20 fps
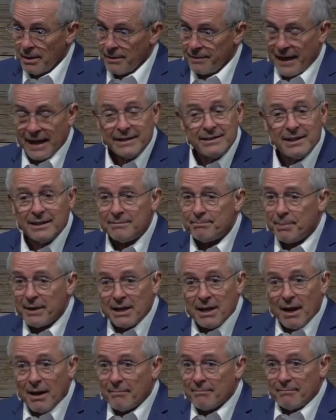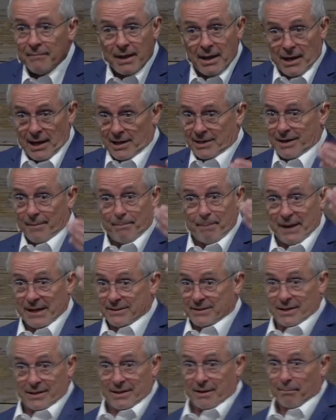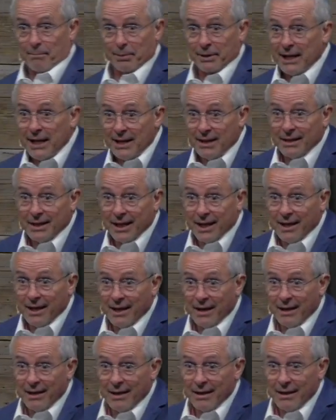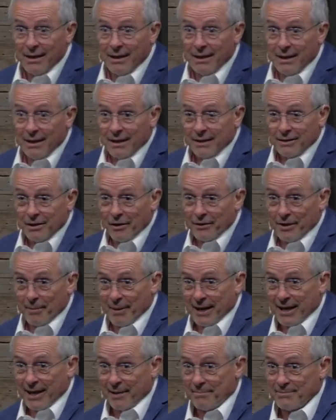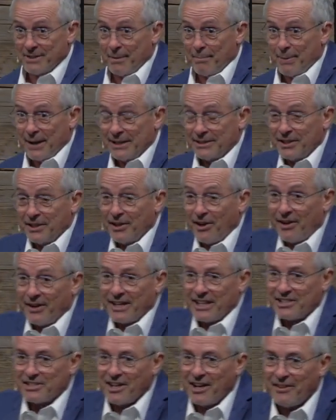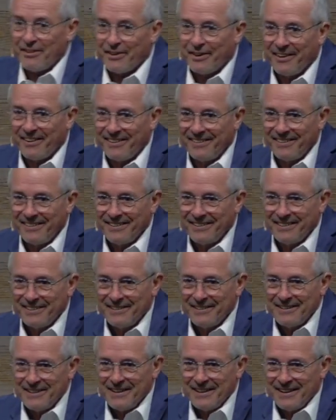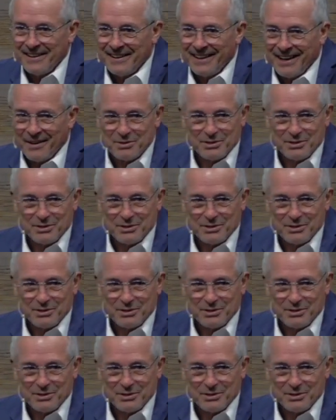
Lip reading: They didn't become independent completely. No, they became dependent on each other. It